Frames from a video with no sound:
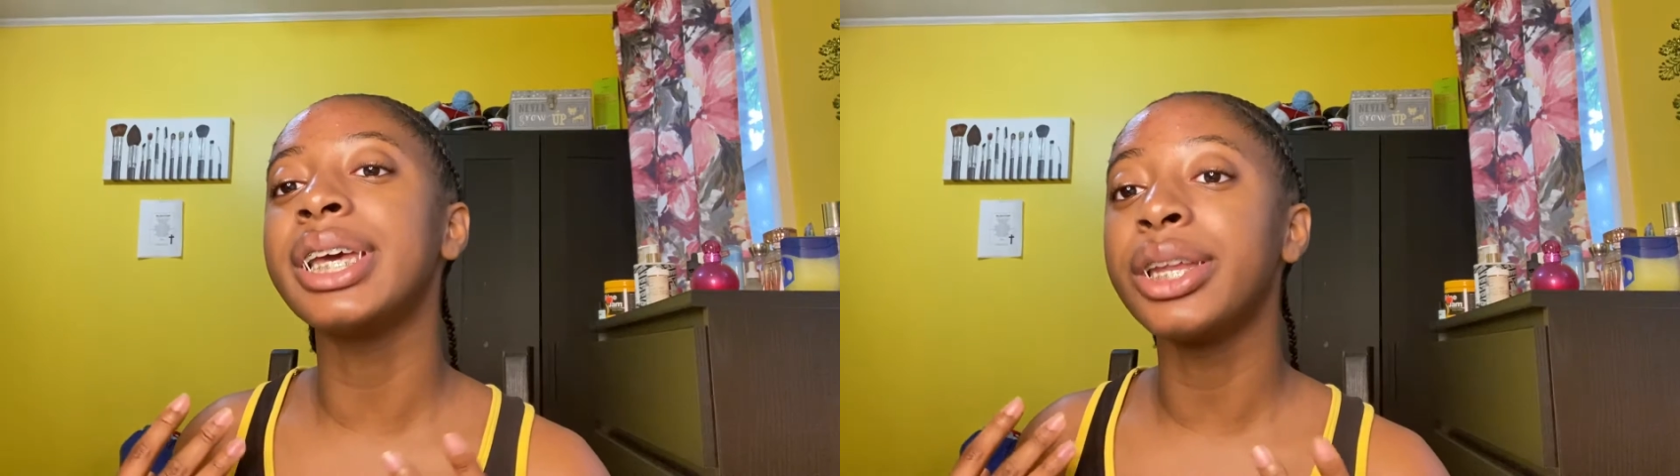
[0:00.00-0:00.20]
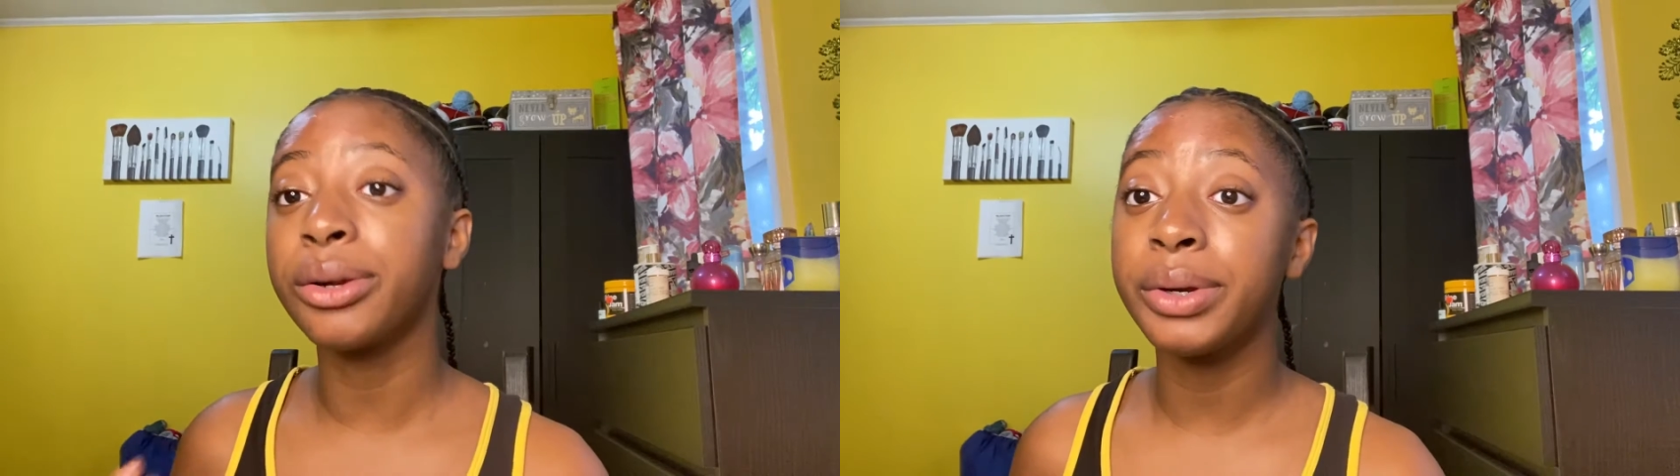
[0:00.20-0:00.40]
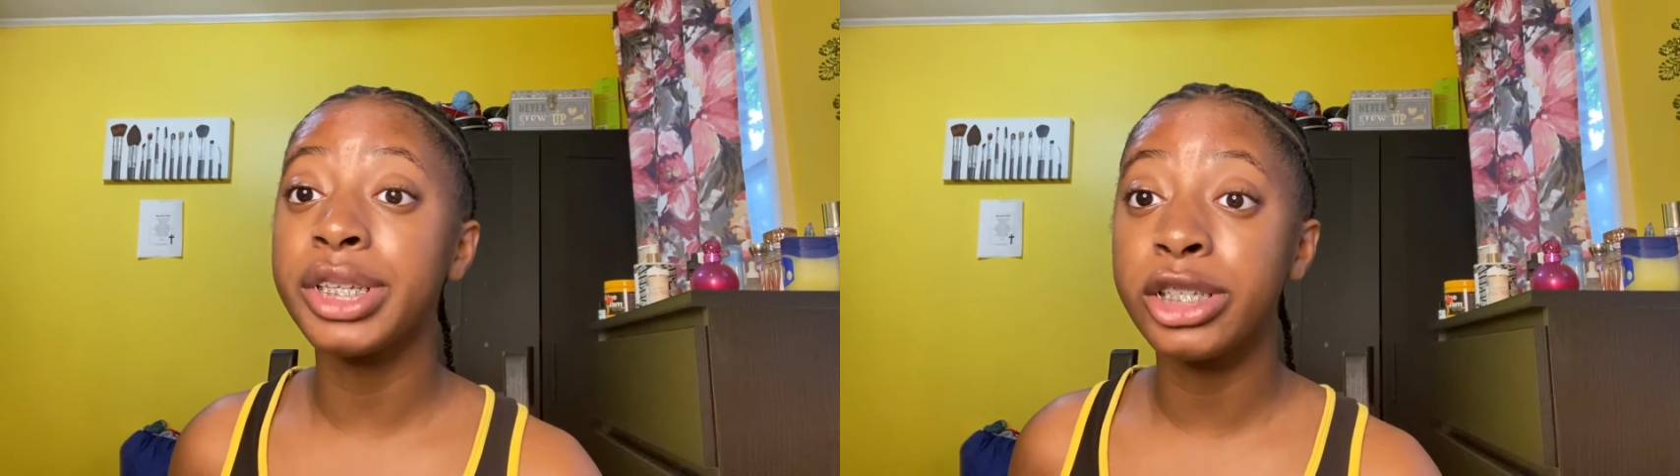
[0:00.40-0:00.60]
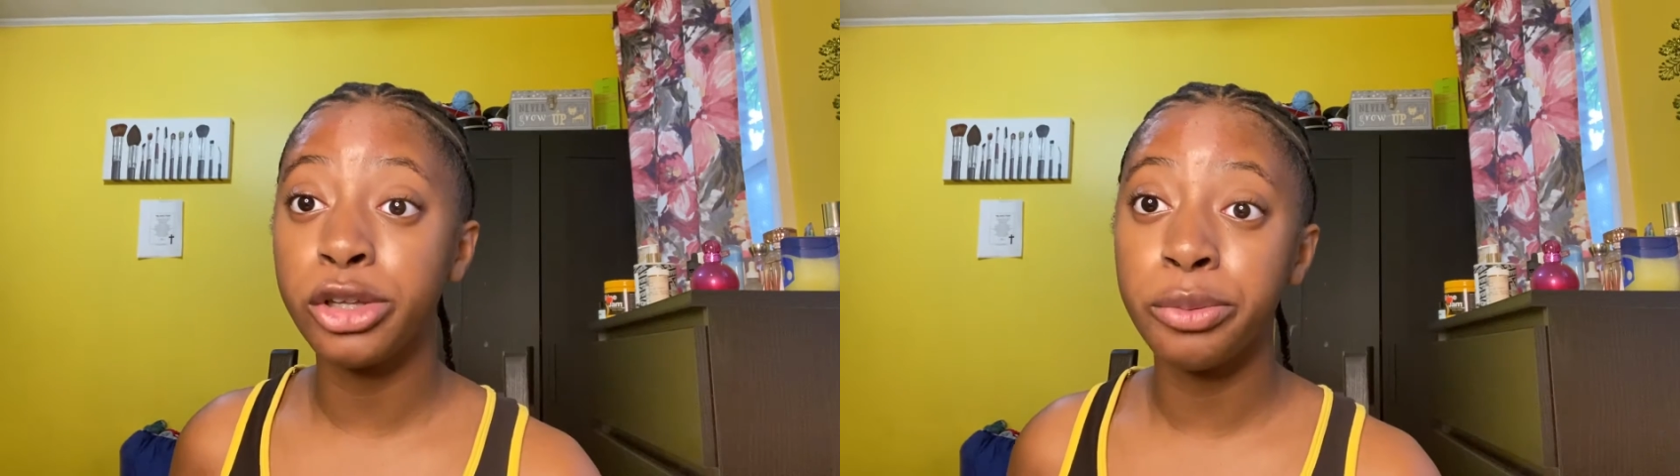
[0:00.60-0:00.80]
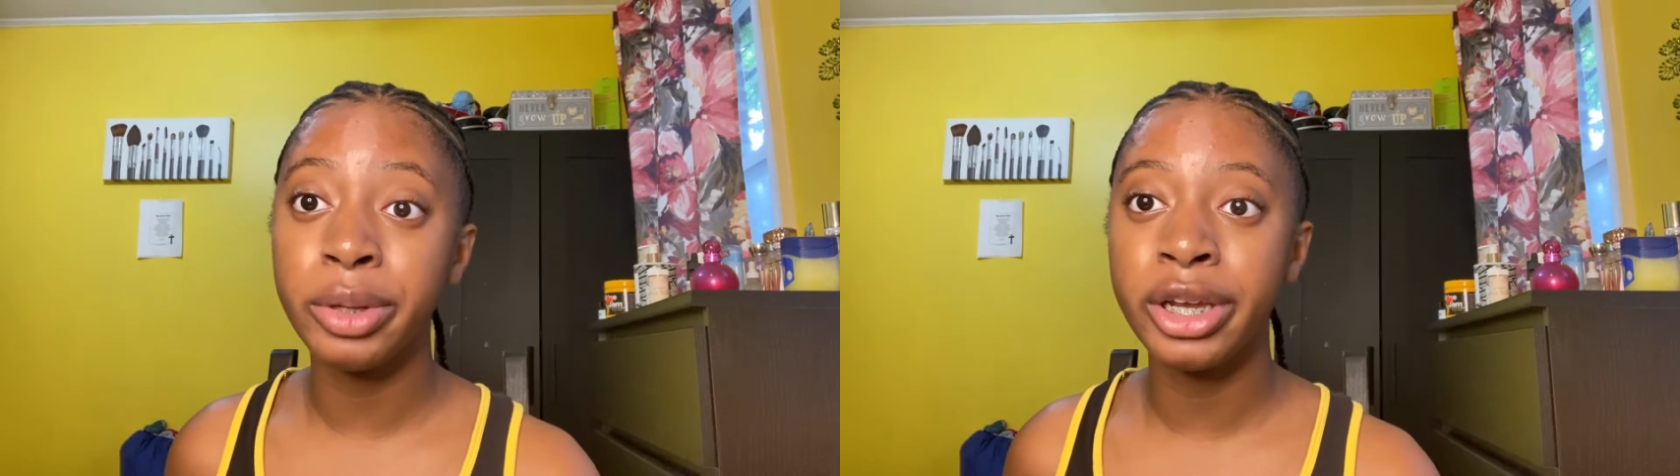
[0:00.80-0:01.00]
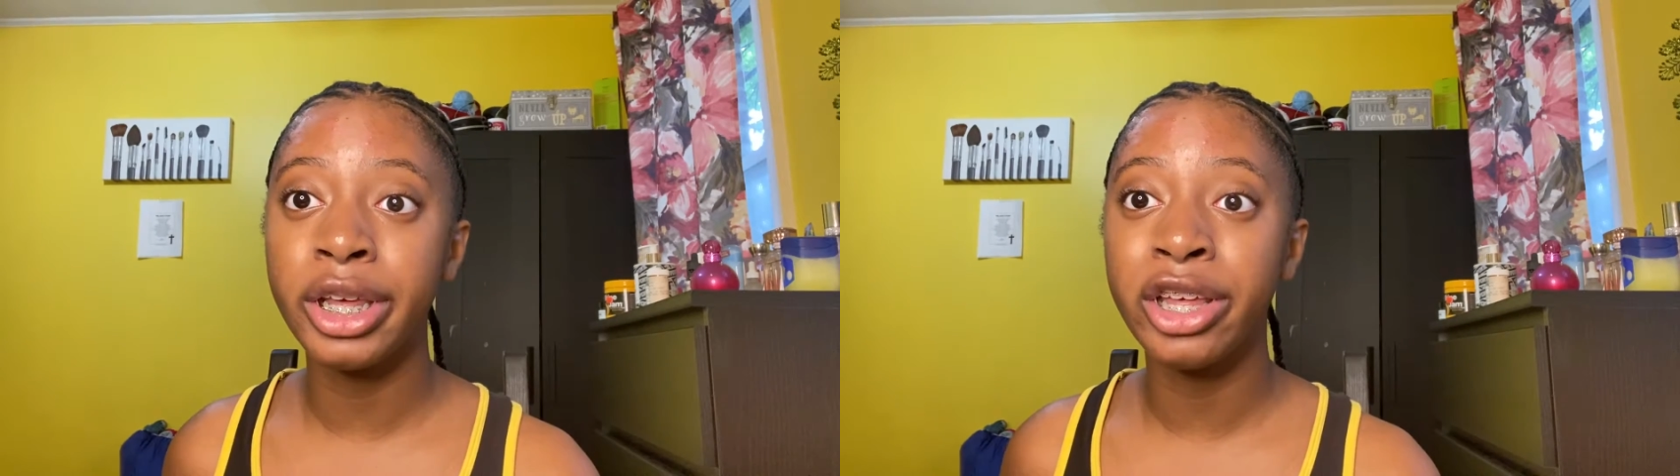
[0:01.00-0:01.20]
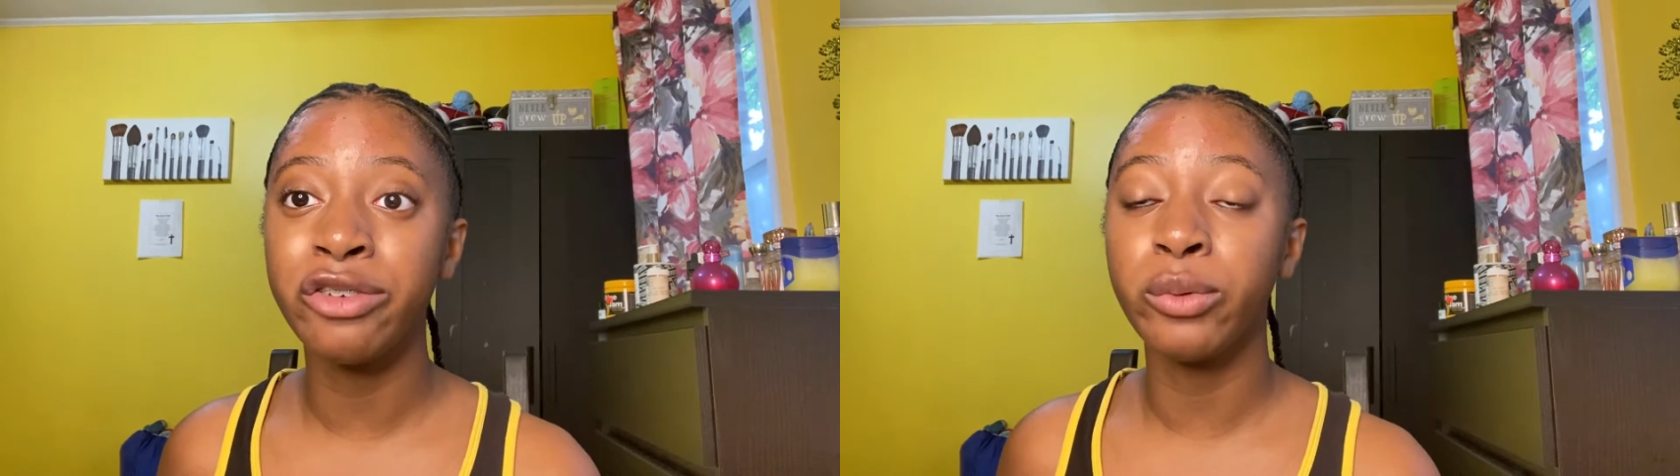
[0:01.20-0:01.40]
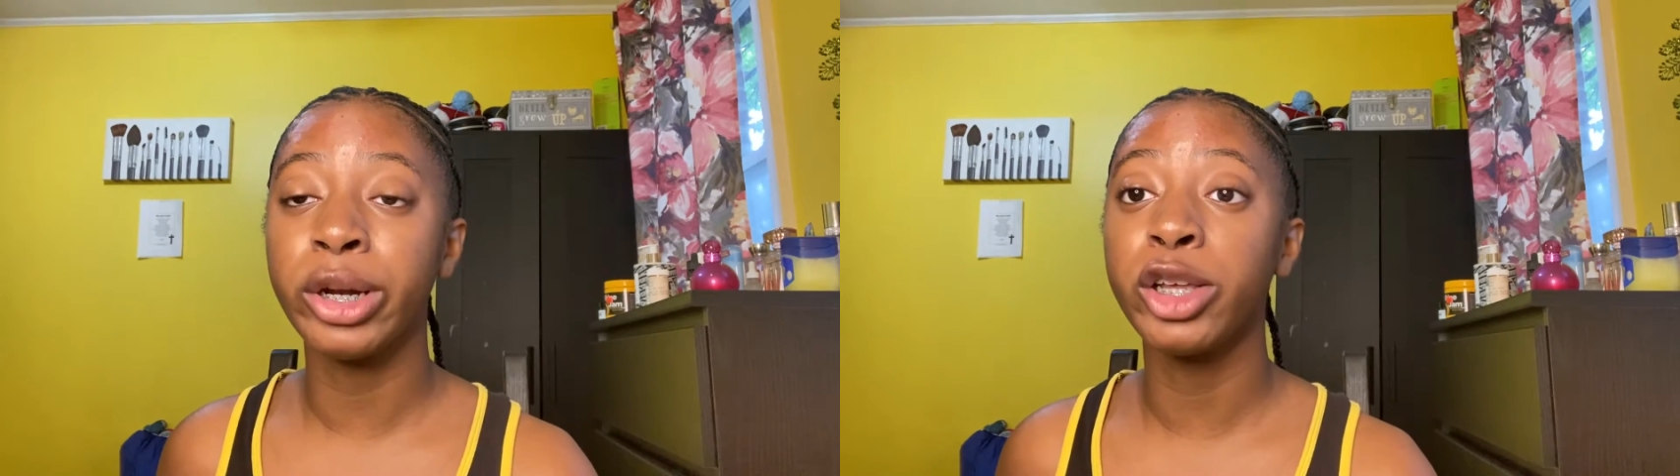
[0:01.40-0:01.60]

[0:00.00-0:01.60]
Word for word: increase the humidity of where